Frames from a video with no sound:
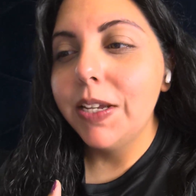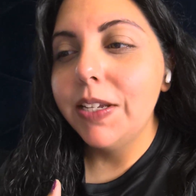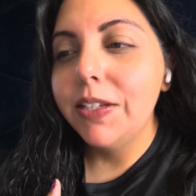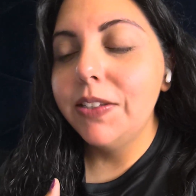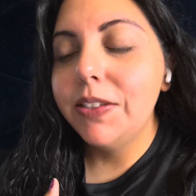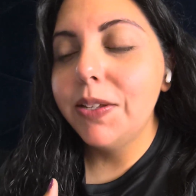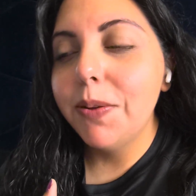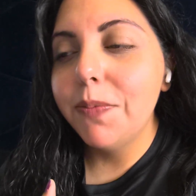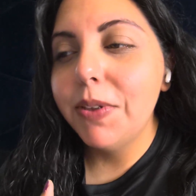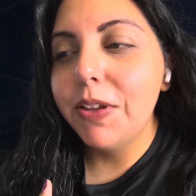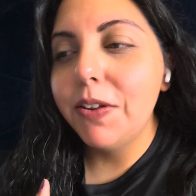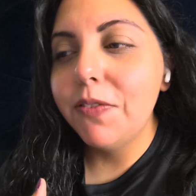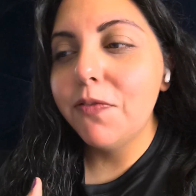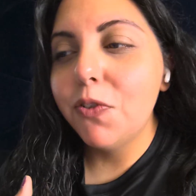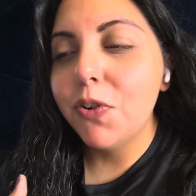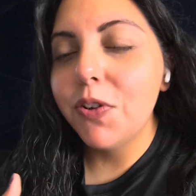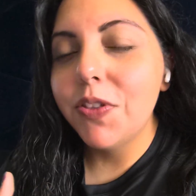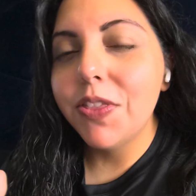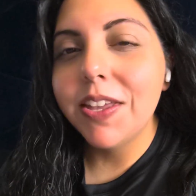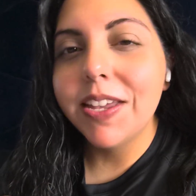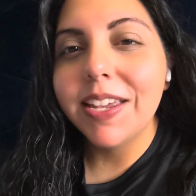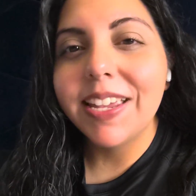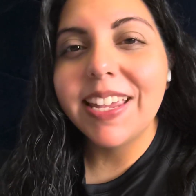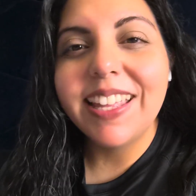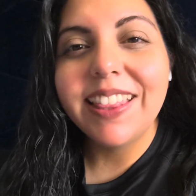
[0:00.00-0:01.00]
something for
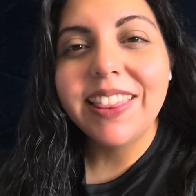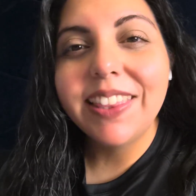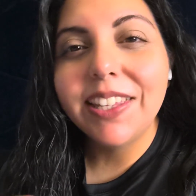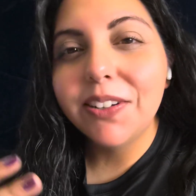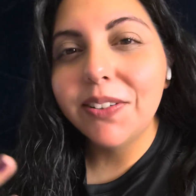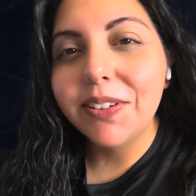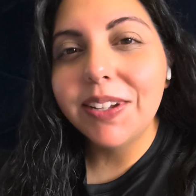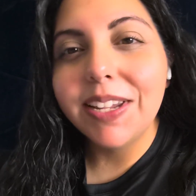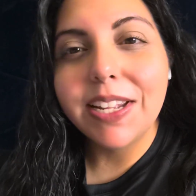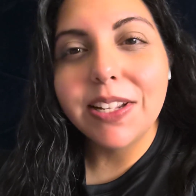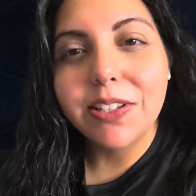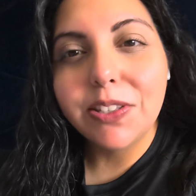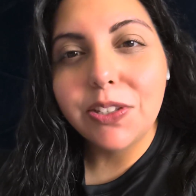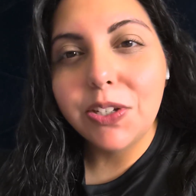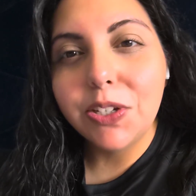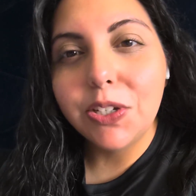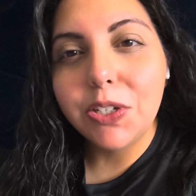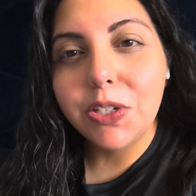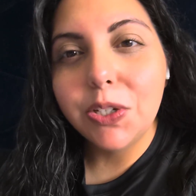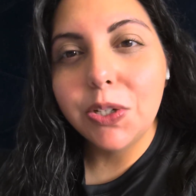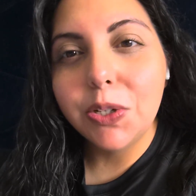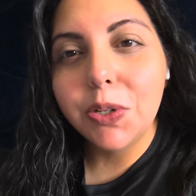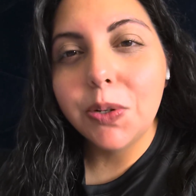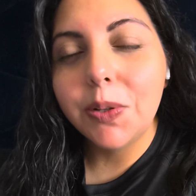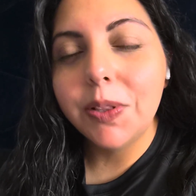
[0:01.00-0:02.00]
the little kids to
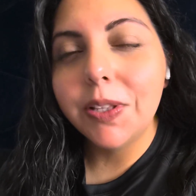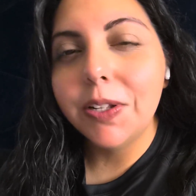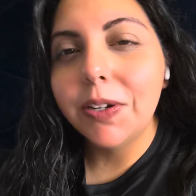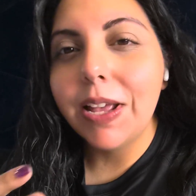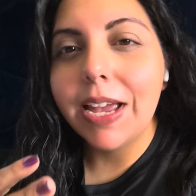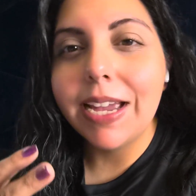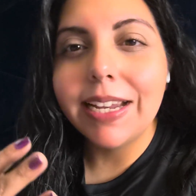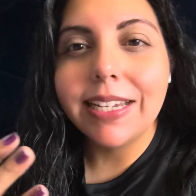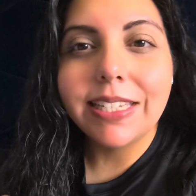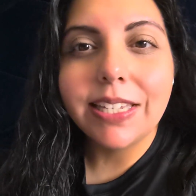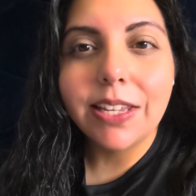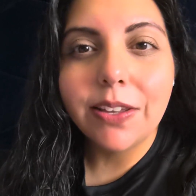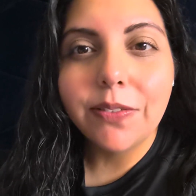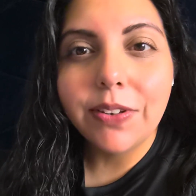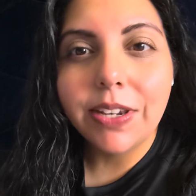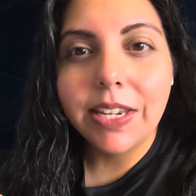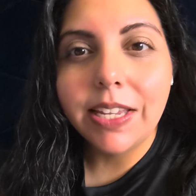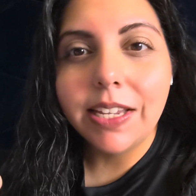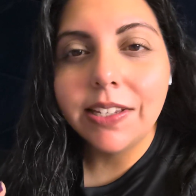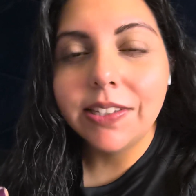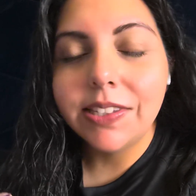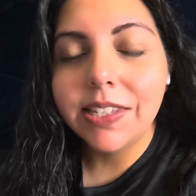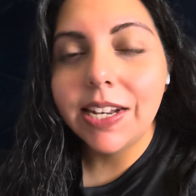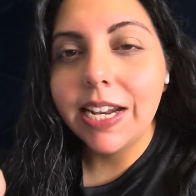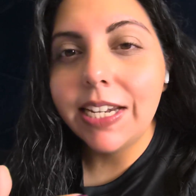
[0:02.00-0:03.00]
do, little
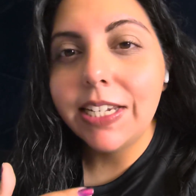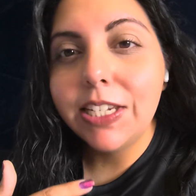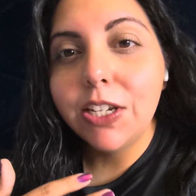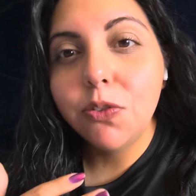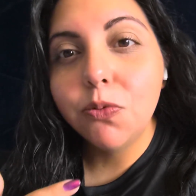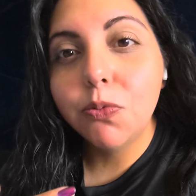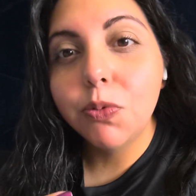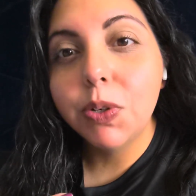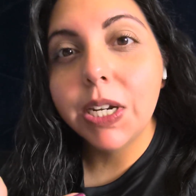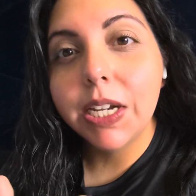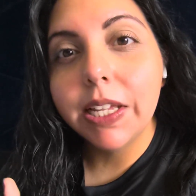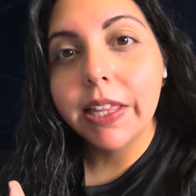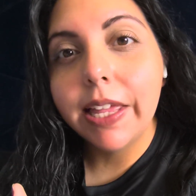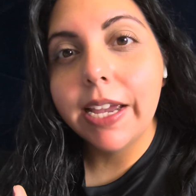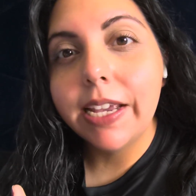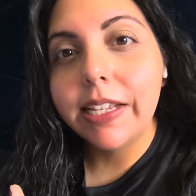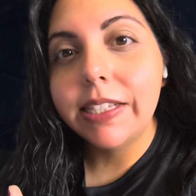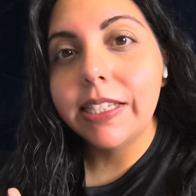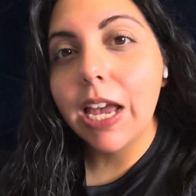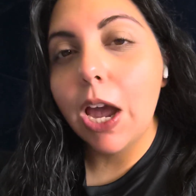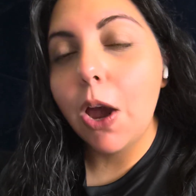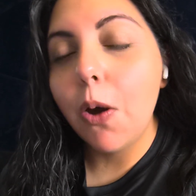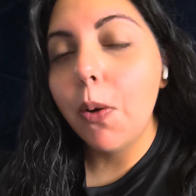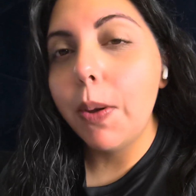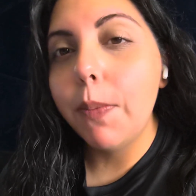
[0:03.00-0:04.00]
activities, and I didn't
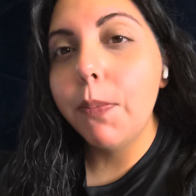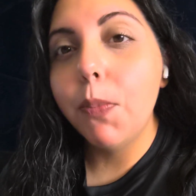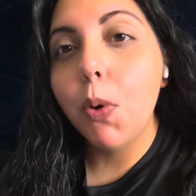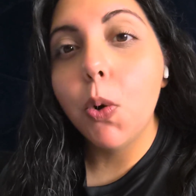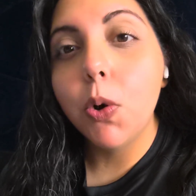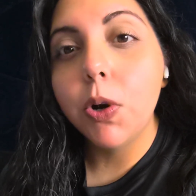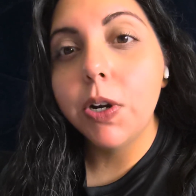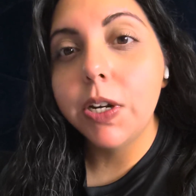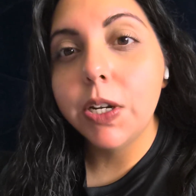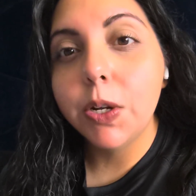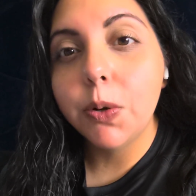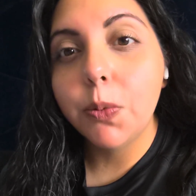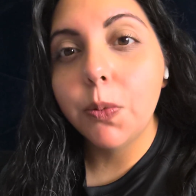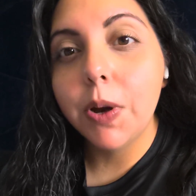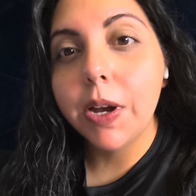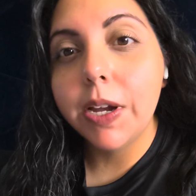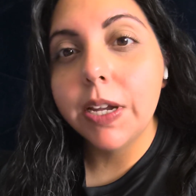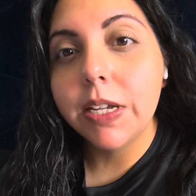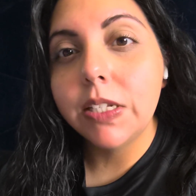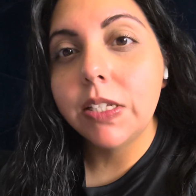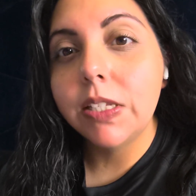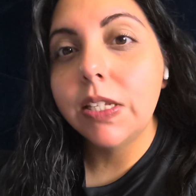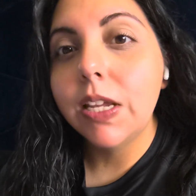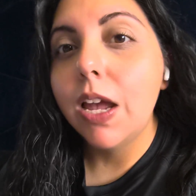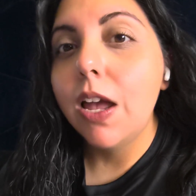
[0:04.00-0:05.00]
realize how important it
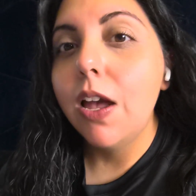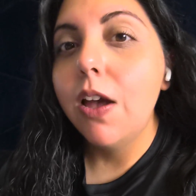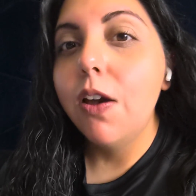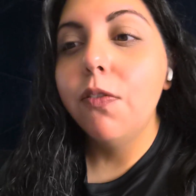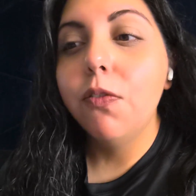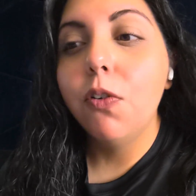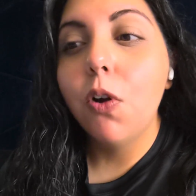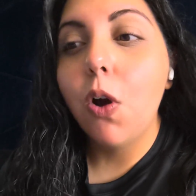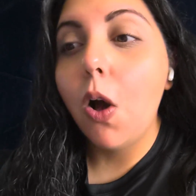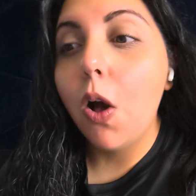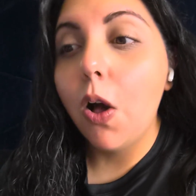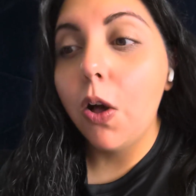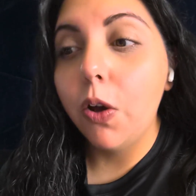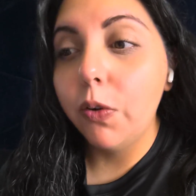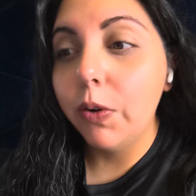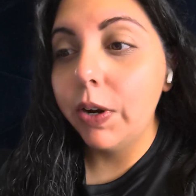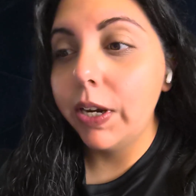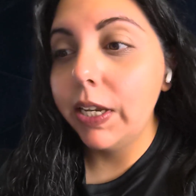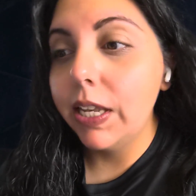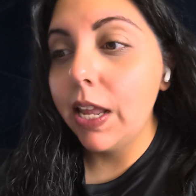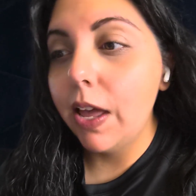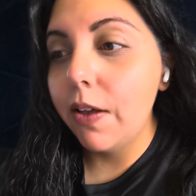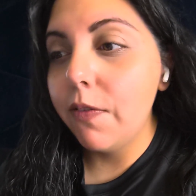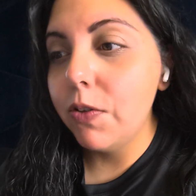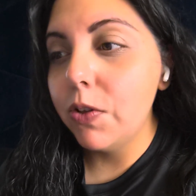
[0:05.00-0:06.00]
was for all
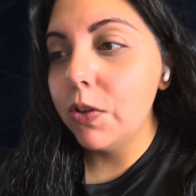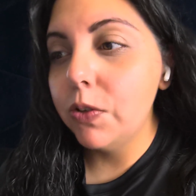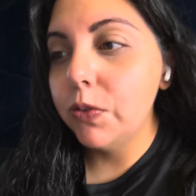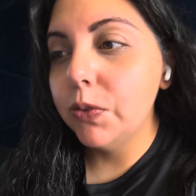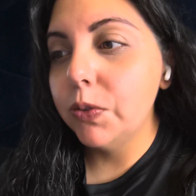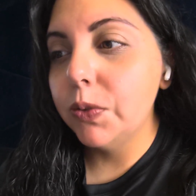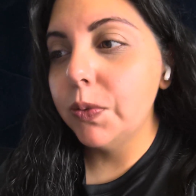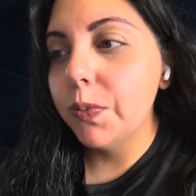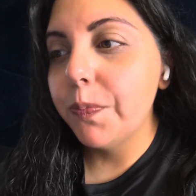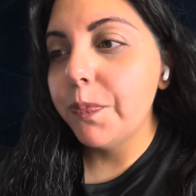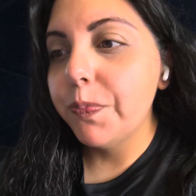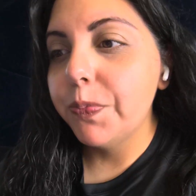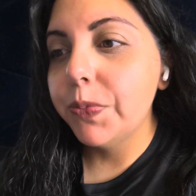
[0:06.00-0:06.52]
grade levels.